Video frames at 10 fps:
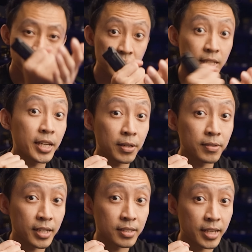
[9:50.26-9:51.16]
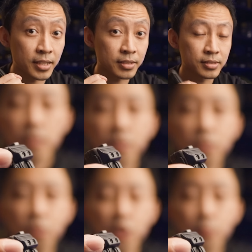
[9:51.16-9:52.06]
slide out like that. The
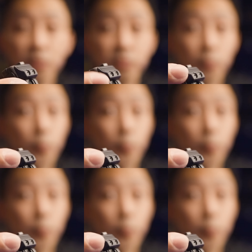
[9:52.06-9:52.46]
notch above the